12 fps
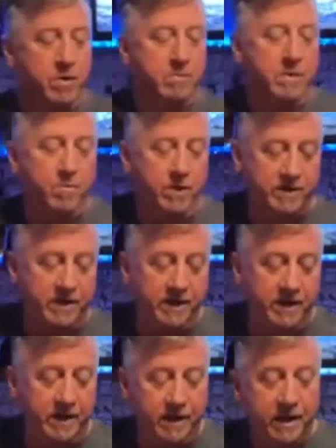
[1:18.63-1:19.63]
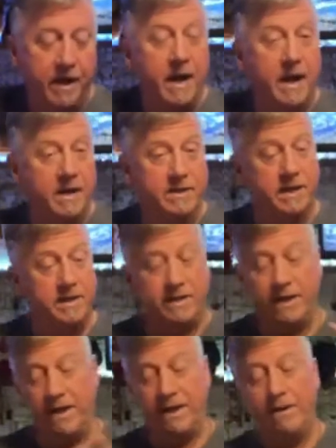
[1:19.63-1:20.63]
bourbon whiskey. As I
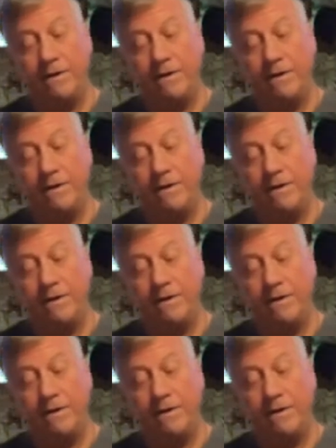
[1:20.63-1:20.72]
said,